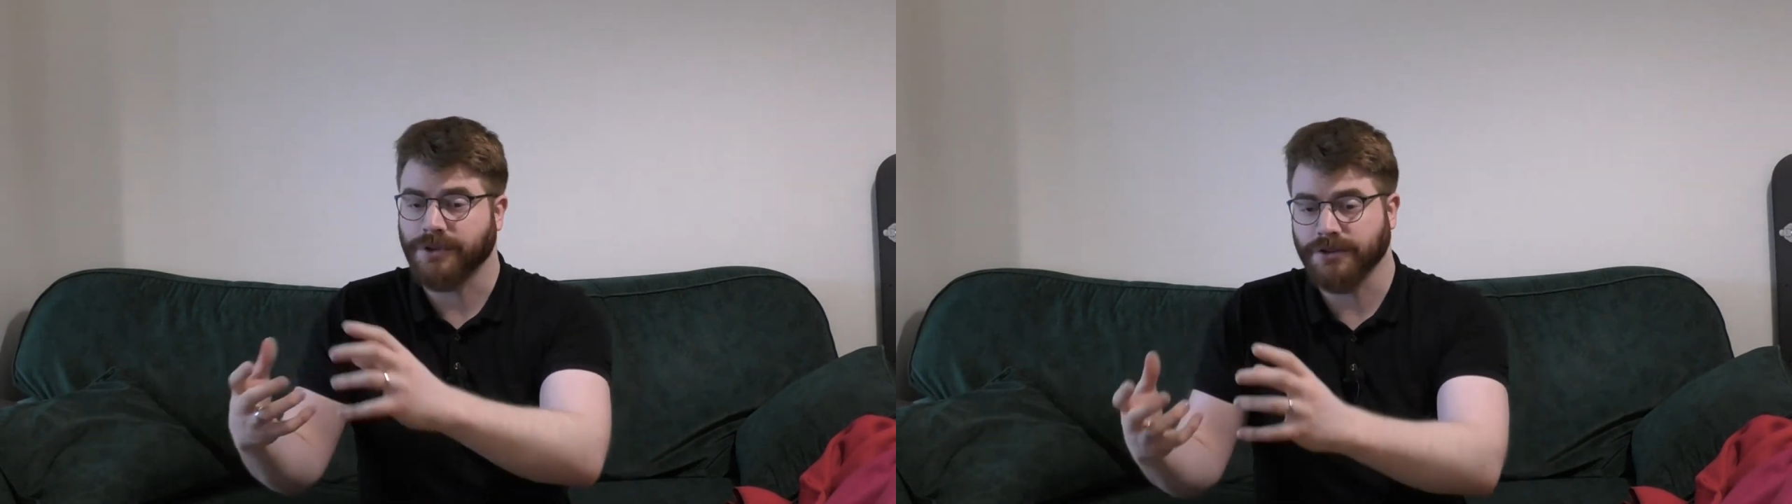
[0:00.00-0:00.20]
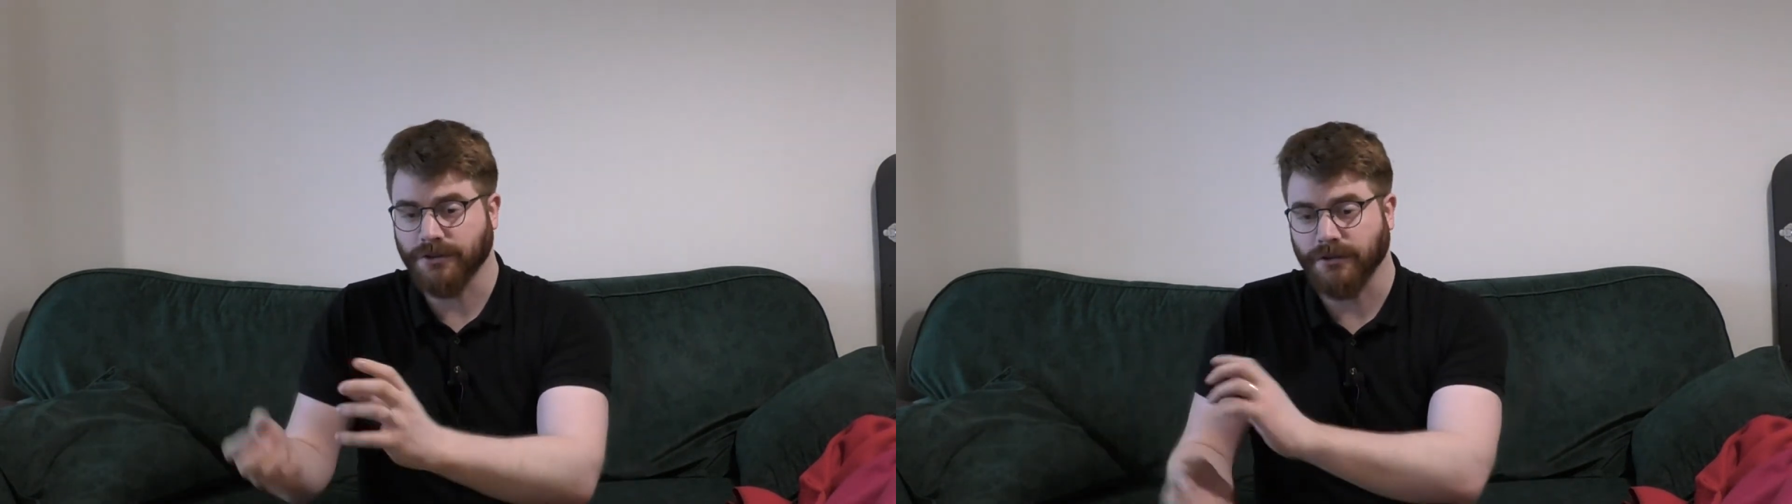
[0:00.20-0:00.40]

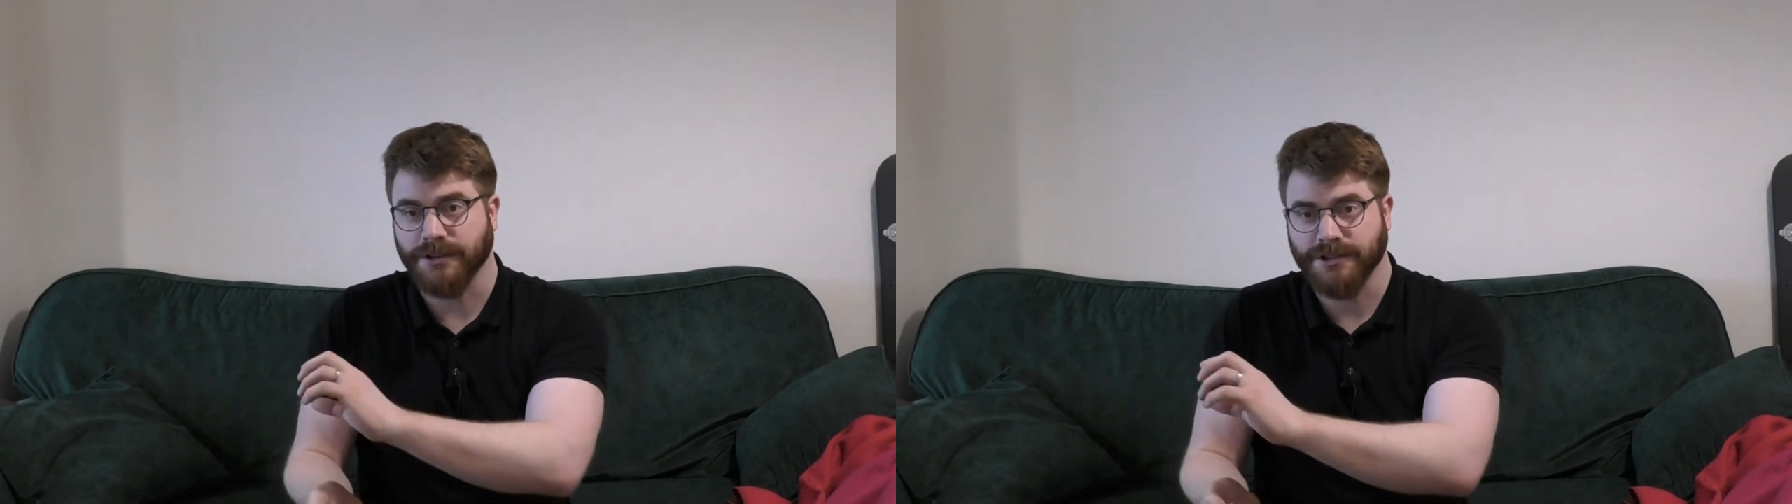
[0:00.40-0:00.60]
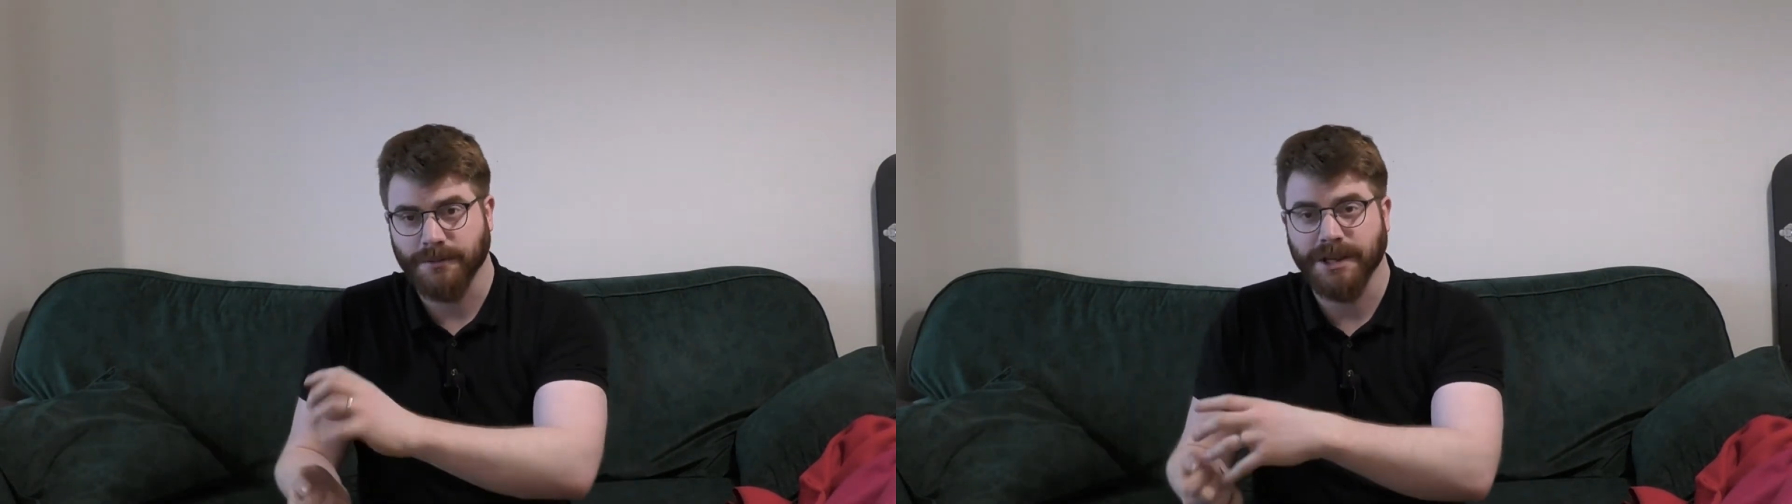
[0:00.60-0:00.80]

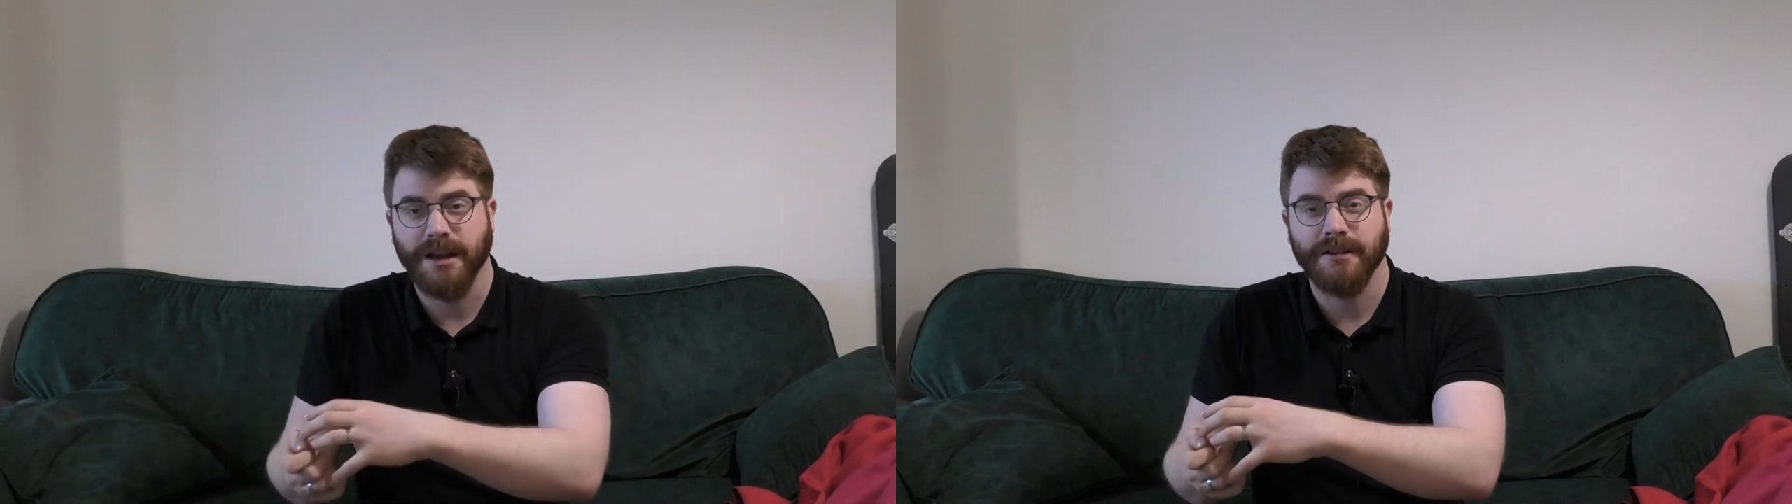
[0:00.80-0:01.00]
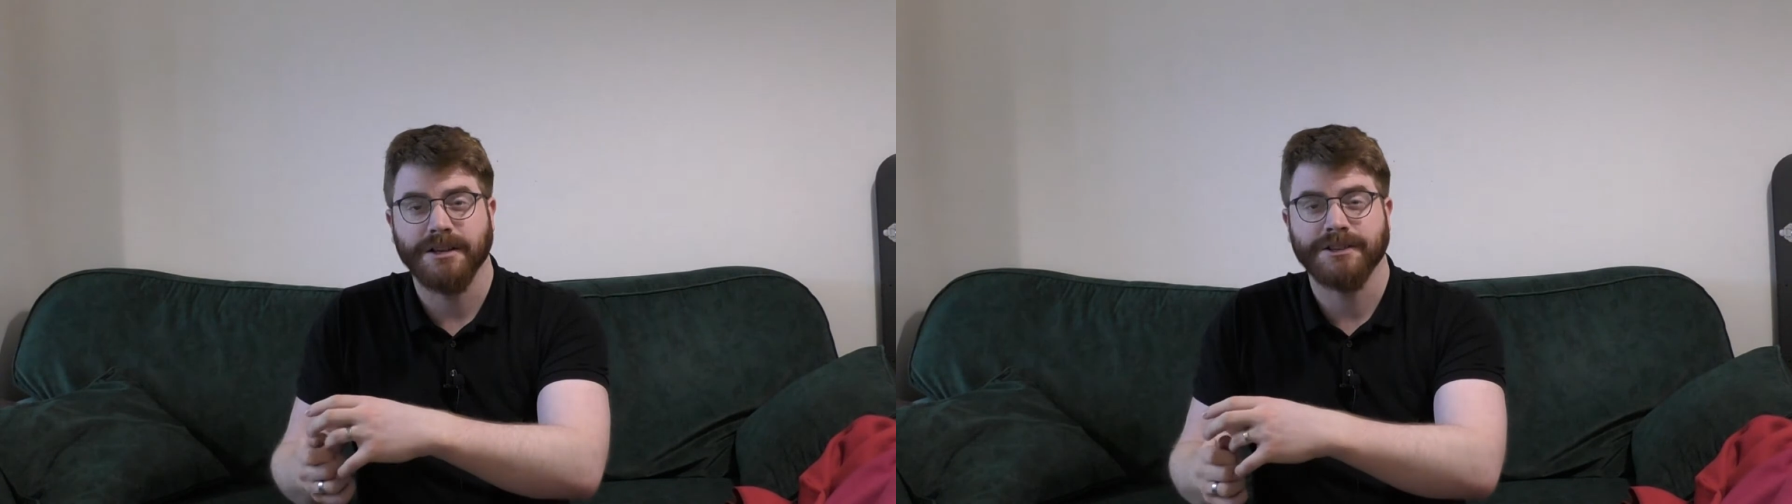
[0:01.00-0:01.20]
controlling some of the
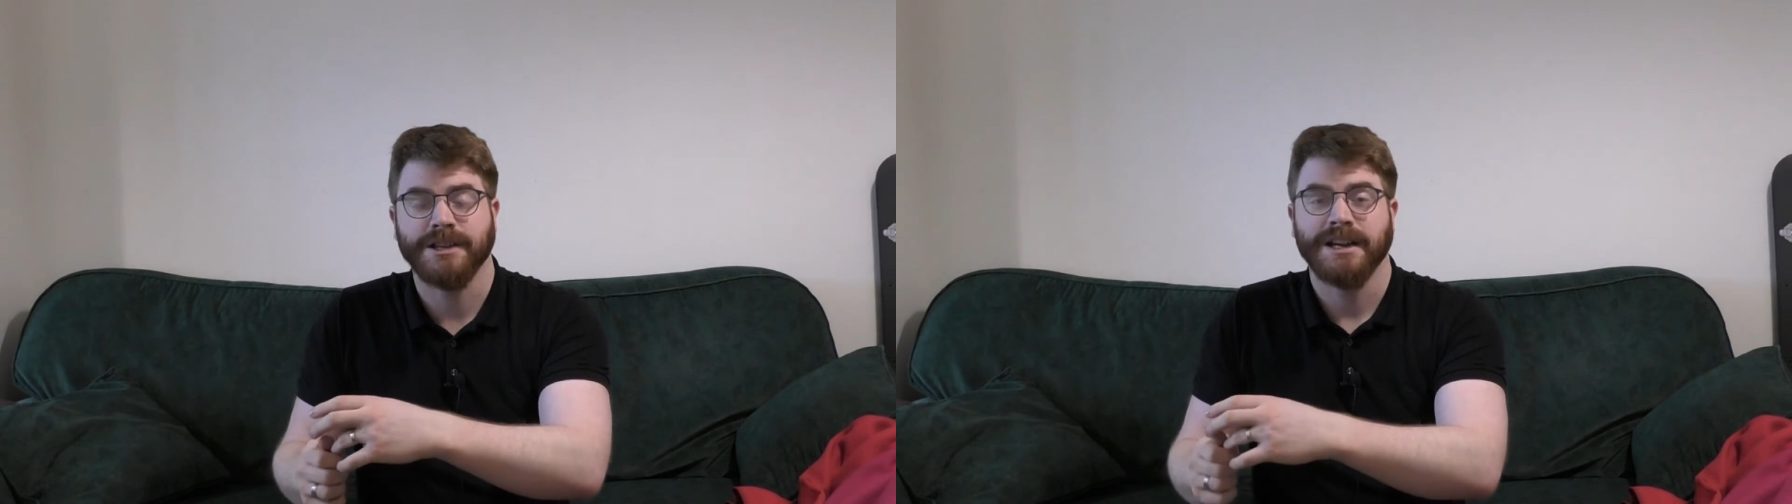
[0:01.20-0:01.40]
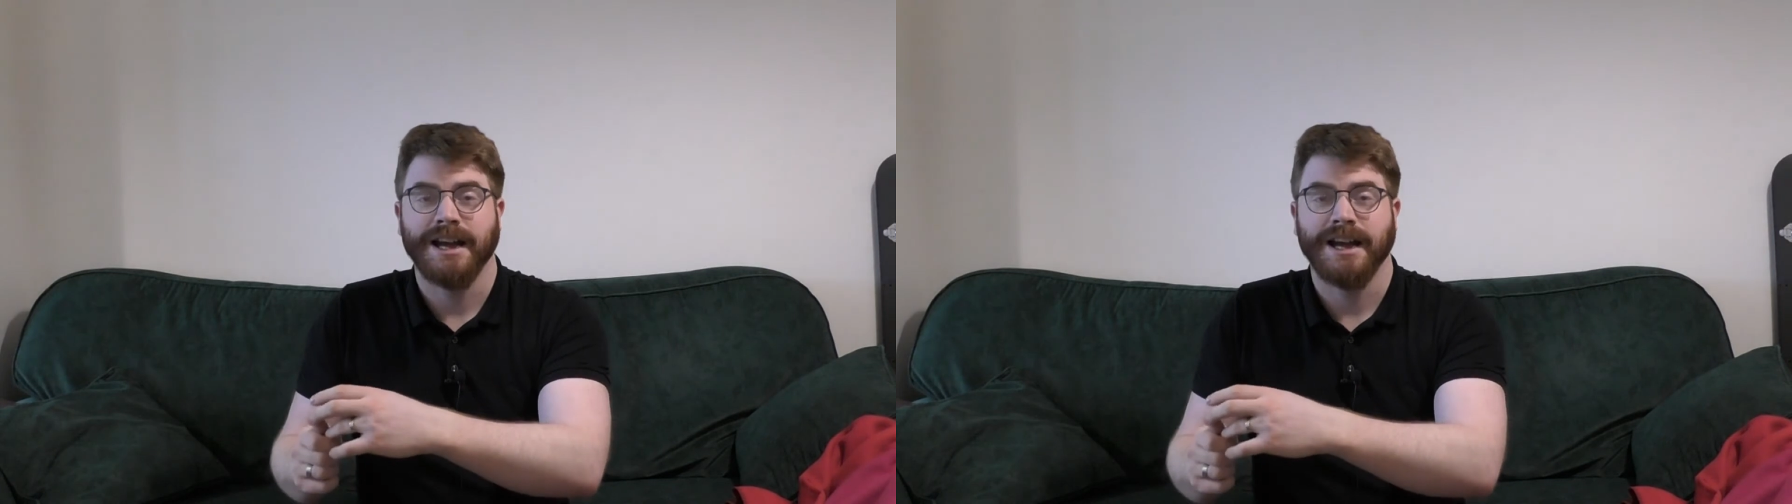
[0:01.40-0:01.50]
areas,